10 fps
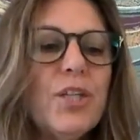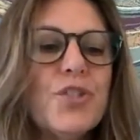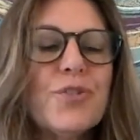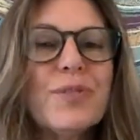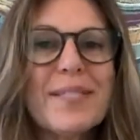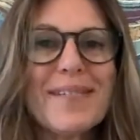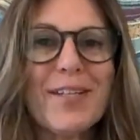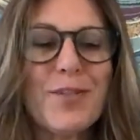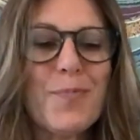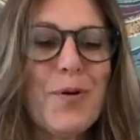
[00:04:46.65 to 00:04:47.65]
During
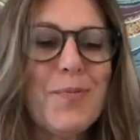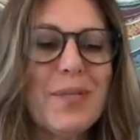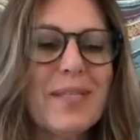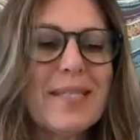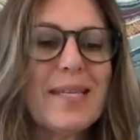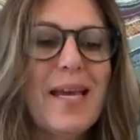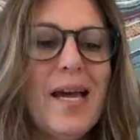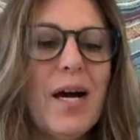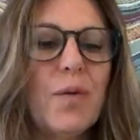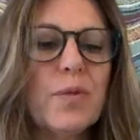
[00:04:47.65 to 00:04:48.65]
such moments,
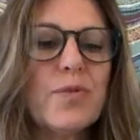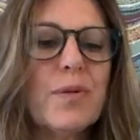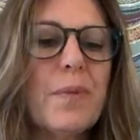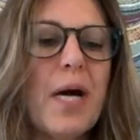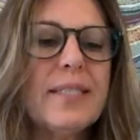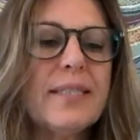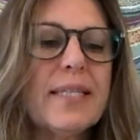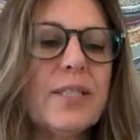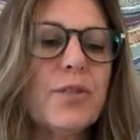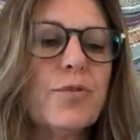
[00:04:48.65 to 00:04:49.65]
I was reminded
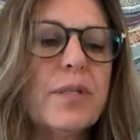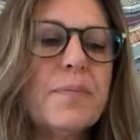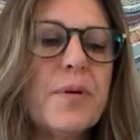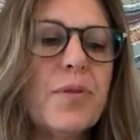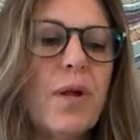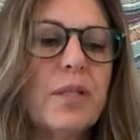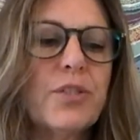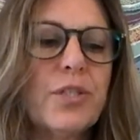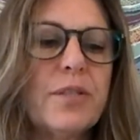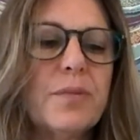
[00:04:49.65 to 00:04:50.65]
that in Greek
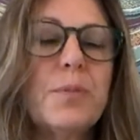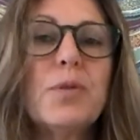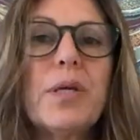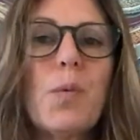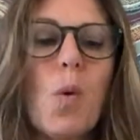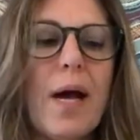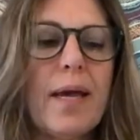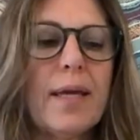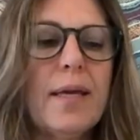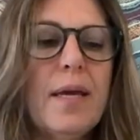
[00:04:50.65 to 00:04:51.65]
mythology, the Milky
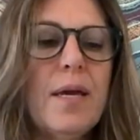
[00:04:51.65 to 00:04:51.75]
Way